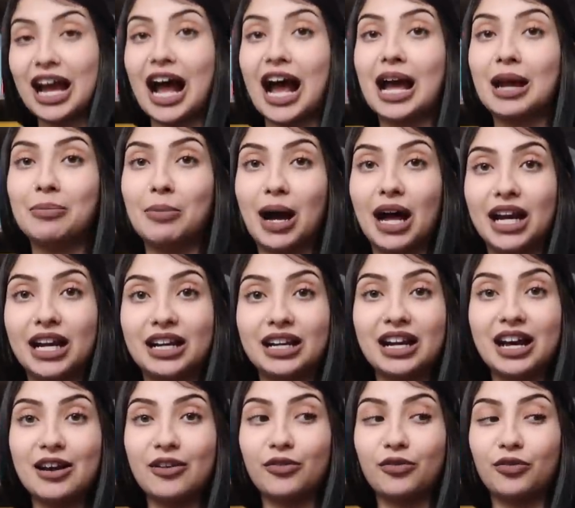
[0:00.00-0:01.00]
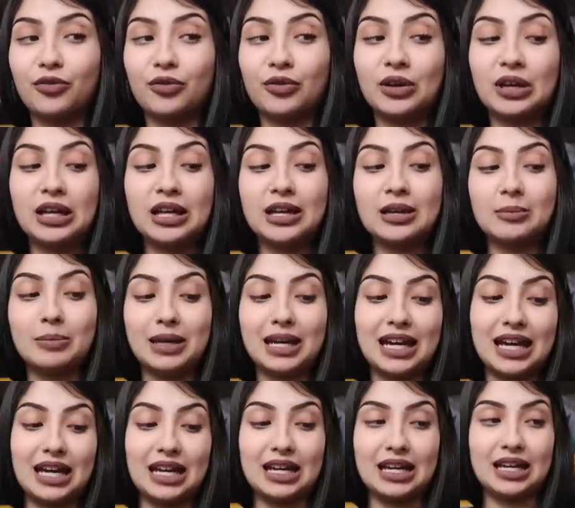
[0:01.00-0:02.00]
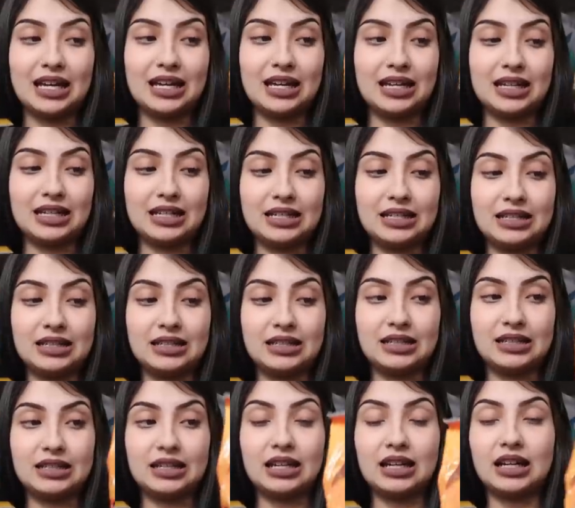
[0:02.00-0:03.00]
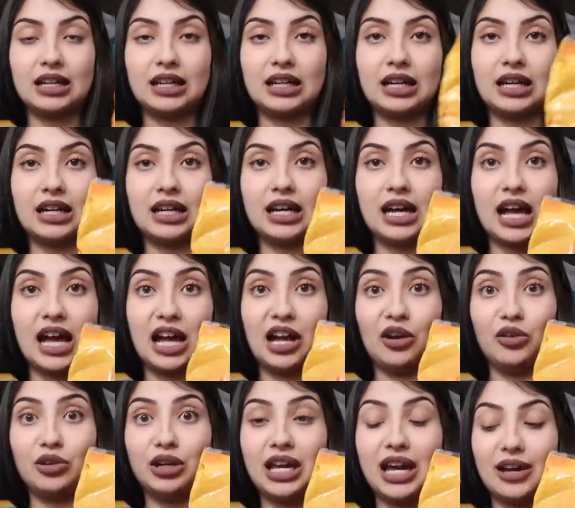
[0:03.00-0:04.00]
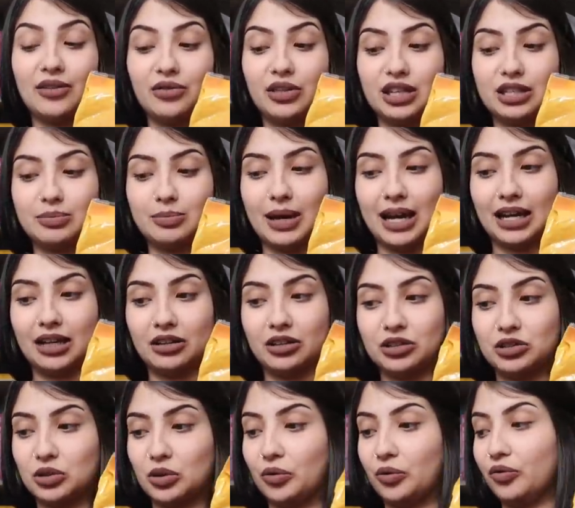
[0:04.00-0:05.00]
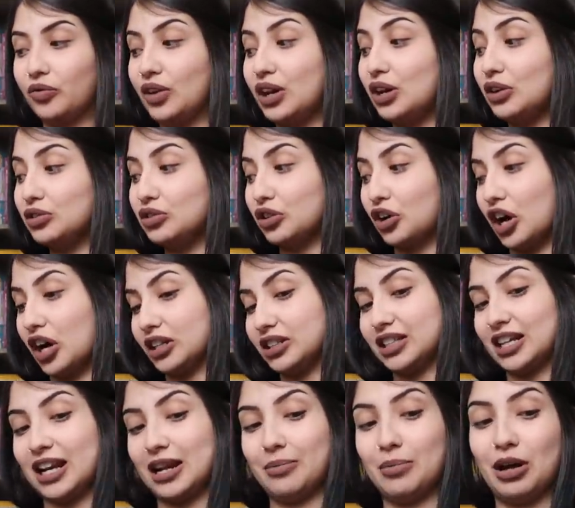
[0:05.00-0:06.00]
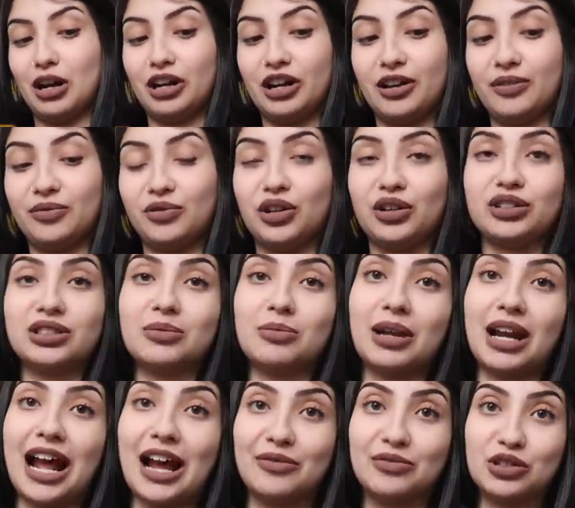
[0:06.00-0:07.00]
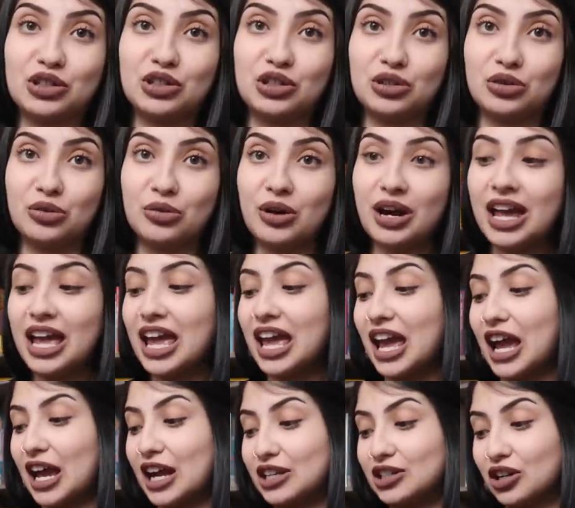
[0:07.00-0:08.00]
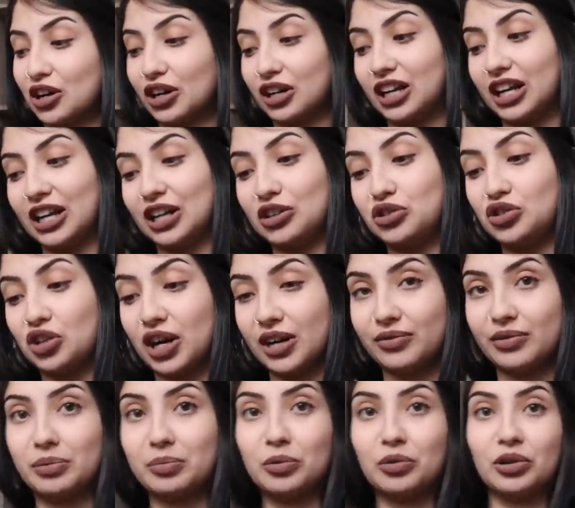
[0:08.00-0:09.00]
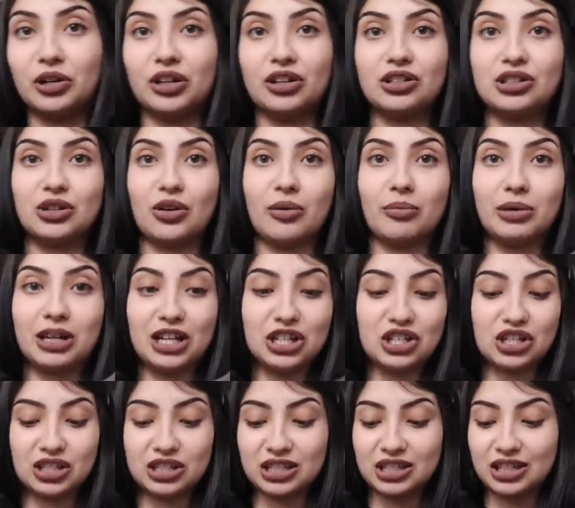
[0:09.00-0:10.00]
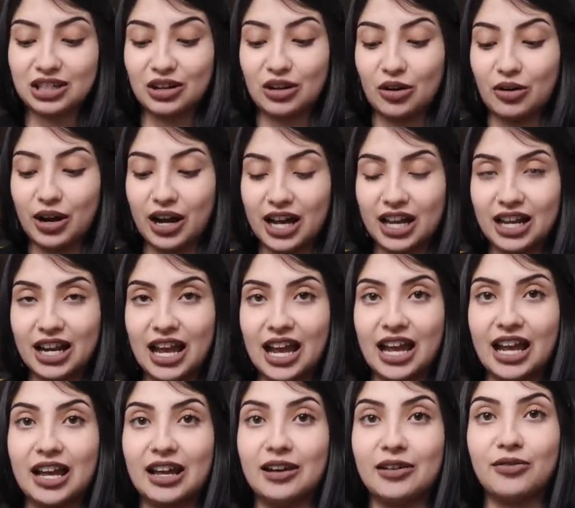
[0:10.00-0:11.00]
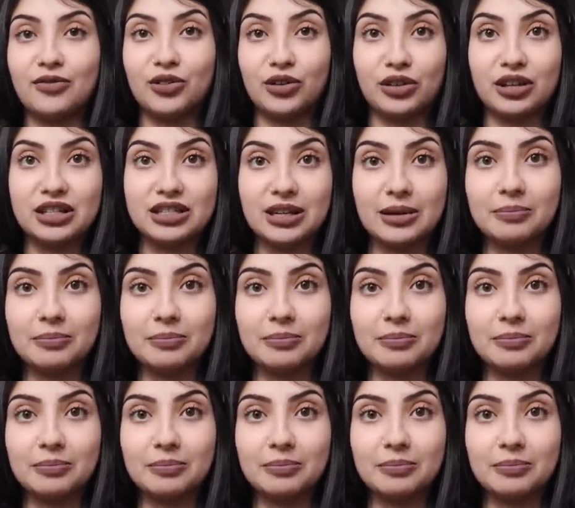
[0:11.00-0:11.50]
i bought enough because I only have this bag, so fingers crossed that I bought enough or else I'm gonna have to do a Target drive up order. So I'm gonna just go ahead and fill these